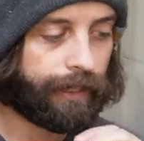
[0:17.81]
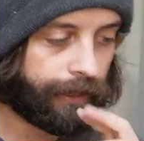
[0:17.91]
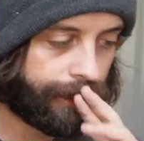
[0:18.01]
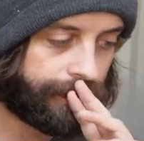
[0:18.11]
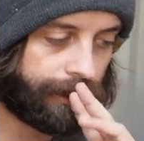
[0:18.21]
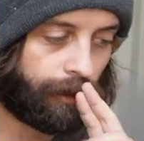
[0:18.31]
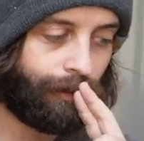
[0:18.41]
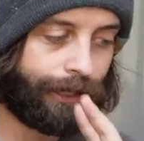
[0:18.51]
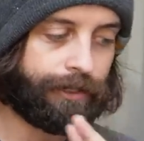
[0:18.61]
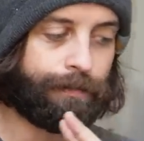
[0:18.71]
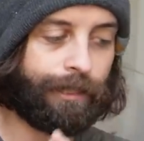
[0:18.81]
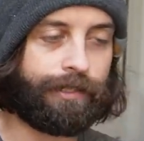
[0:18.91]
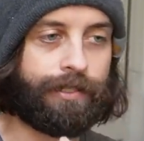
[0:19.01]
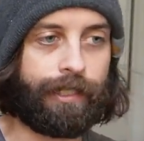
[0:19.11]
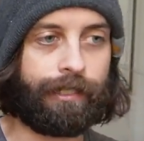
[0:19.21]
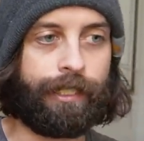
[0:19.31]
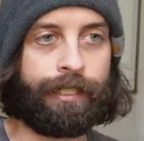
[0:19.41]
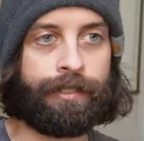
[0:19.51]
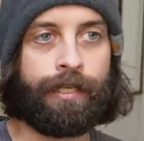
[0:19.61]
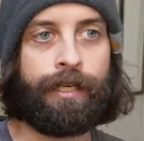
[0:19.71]
I like it quite as much as I
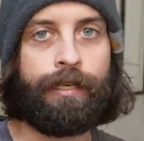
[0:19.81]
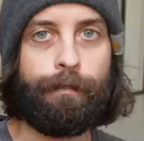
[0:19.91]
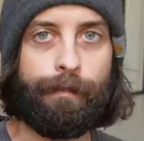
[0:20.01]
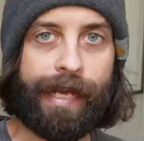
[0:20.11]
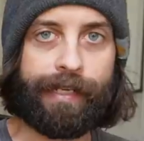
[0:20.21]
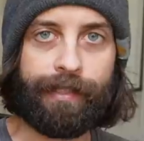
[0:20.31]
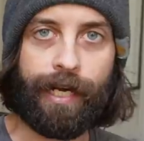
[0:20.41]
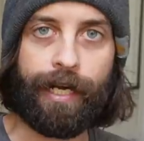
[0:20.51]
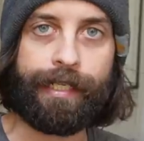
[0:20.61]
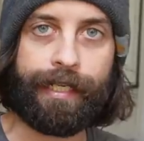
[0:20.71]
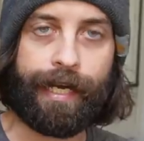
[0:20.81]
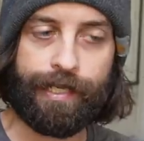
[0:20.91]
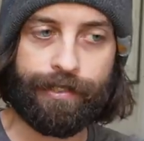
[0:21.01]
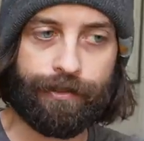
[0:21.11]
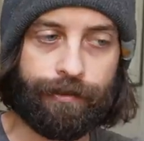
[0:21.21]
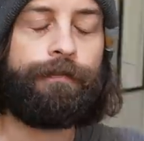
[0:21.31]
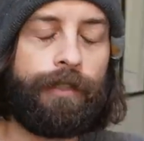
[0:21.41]
liked Man in the High Castle.